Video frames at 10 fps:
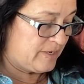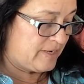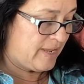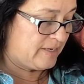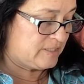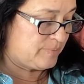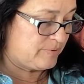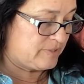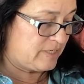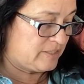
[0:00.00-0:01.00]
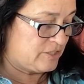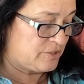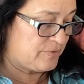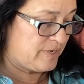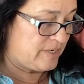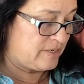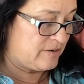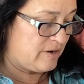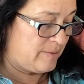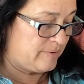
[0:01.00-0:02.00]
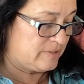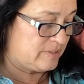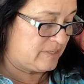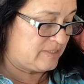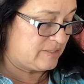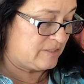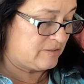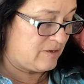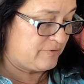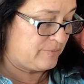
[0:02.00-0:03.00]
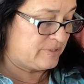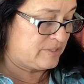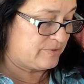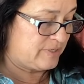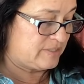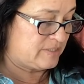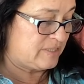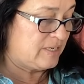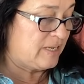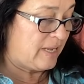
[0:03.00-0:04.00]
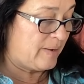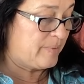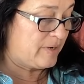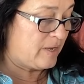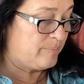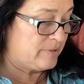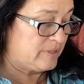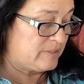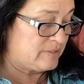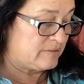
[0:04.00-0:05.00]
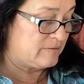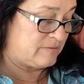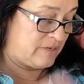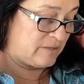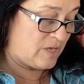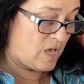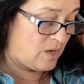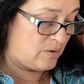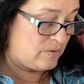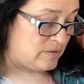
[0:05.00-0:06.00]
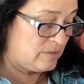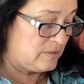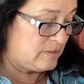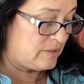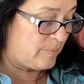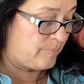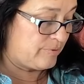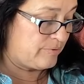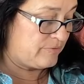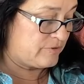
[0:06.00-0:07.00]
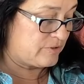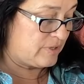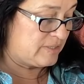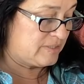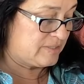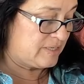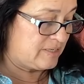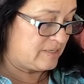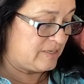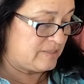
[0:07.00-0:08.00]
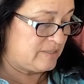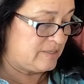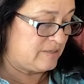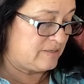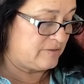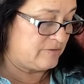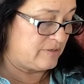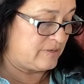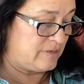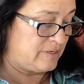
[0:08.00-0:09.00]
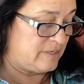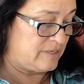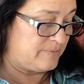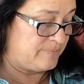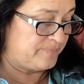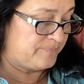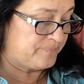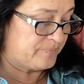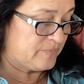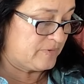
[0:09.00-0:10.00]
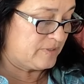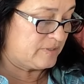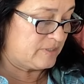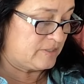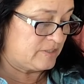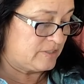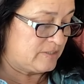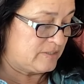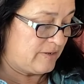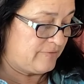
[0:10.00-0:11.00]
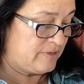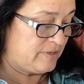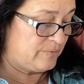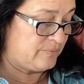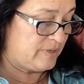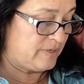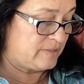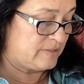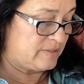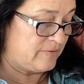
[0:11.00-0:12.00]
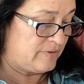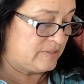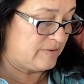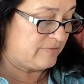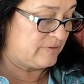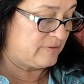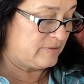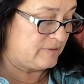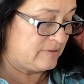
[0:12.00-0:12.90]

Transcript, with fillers: an act to protect trade and commerce against unlawful restraints and monopolies. Hello. Approved July second, eighteen ninety, section seventy-three to seventy-seven.